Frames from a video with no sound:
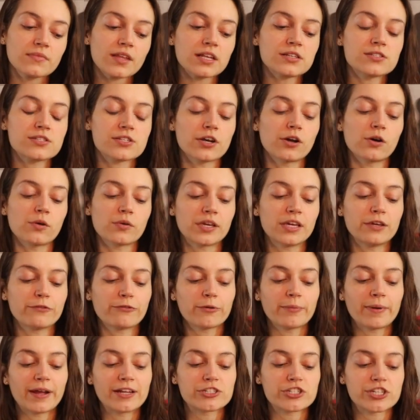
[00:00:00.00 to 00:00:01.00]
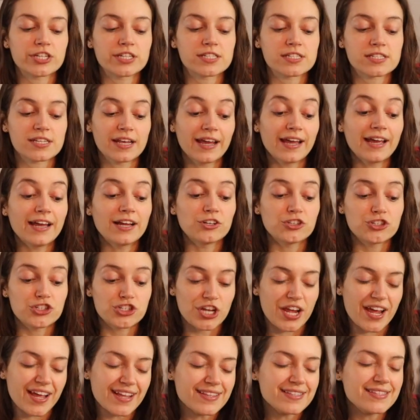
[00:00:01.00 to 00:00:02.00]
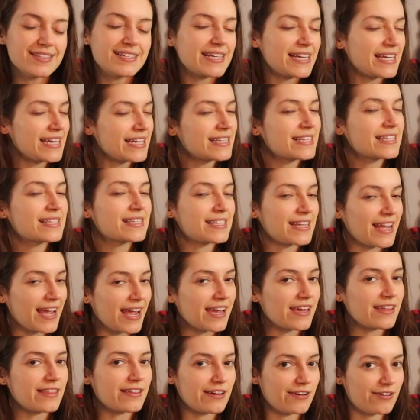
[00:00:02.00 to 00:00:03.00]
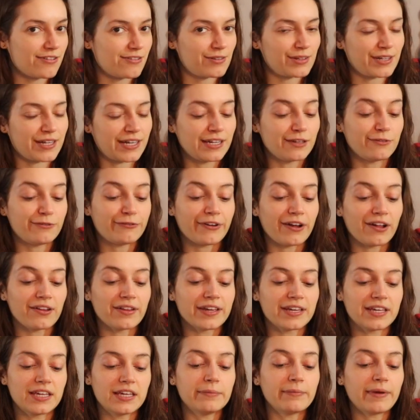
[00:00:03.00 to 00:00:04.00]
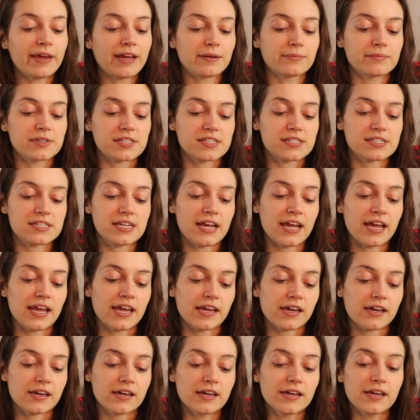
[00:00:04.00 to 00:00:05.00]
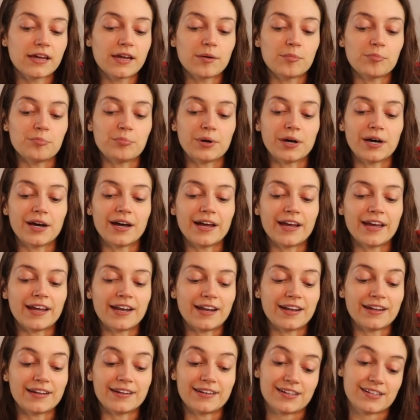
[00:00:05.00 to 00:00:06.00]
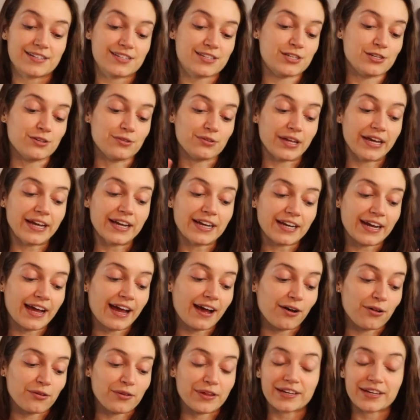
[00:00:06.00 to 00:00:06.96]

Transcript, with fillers: So Kiefer mentions Jed did say, though, that he felt like he made a mistake, but it's too late now.